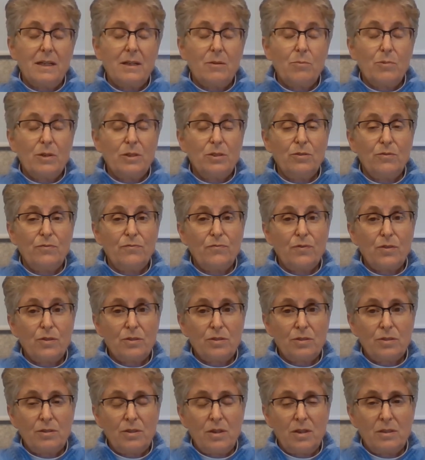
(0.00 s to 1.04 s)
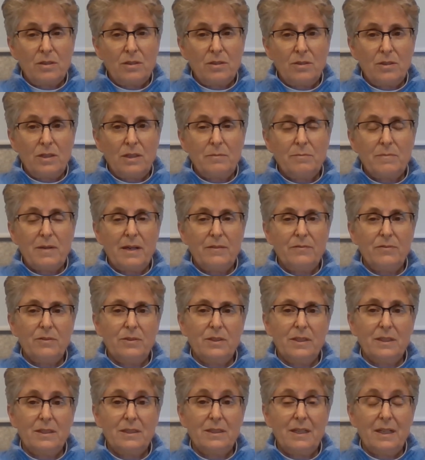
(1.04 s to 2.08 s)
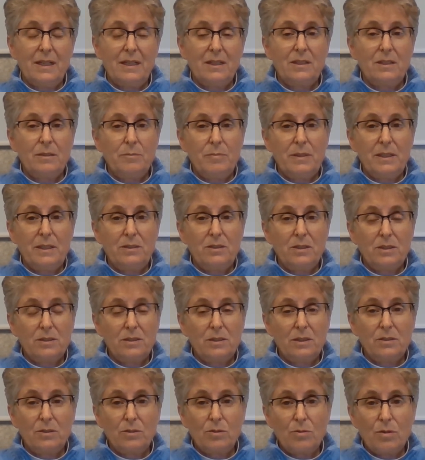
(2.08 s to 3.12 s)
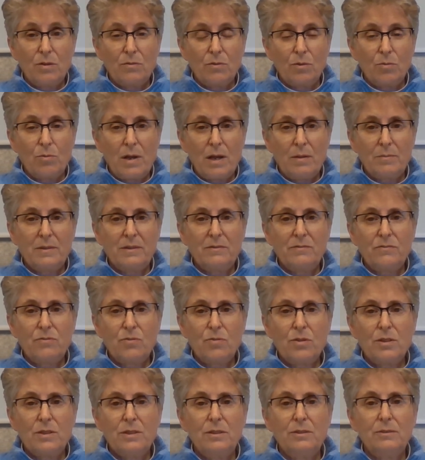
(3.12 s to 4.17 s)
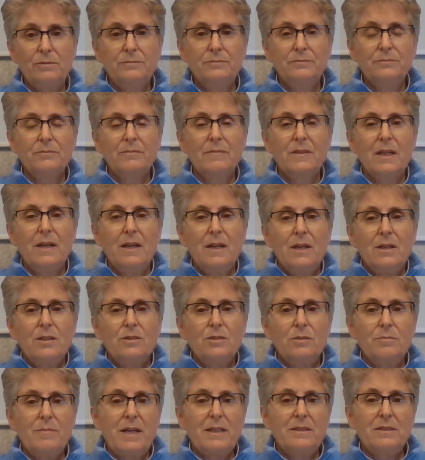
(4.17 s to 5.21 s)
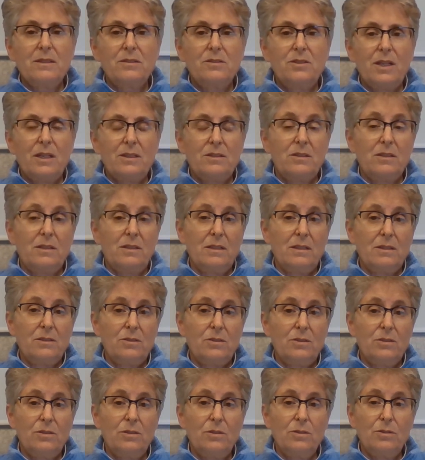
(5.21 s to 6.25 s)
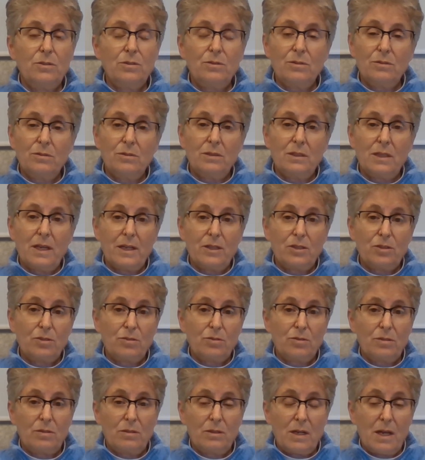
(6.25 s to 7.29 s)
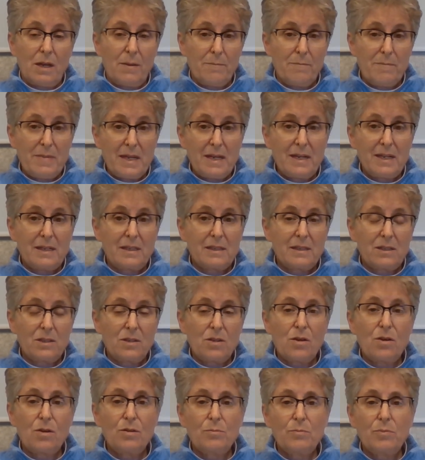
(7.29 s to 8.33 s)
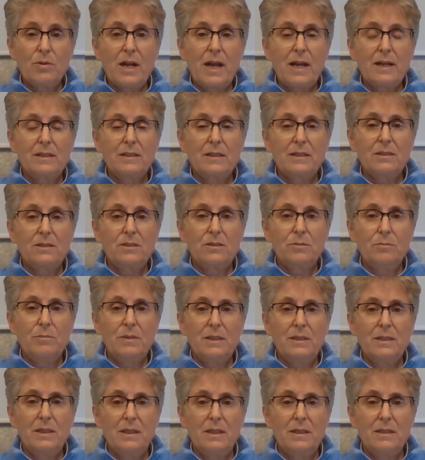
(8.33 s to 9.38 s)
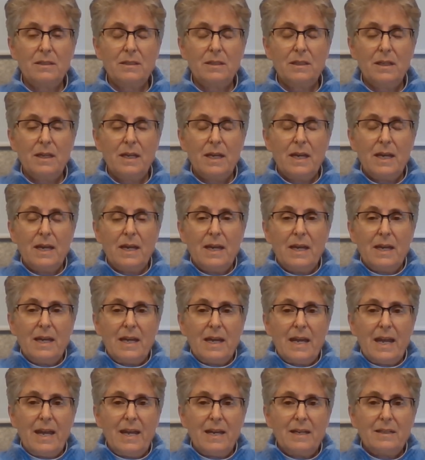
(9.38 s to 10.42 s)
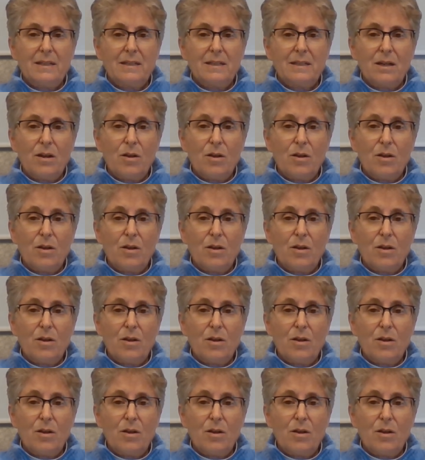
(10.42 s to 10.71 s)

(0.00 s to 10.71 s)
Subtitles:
when you first start learning mindfulness that it can be just a little overwhelming for you. So my suggestion is to do like a minute long practice to begin, and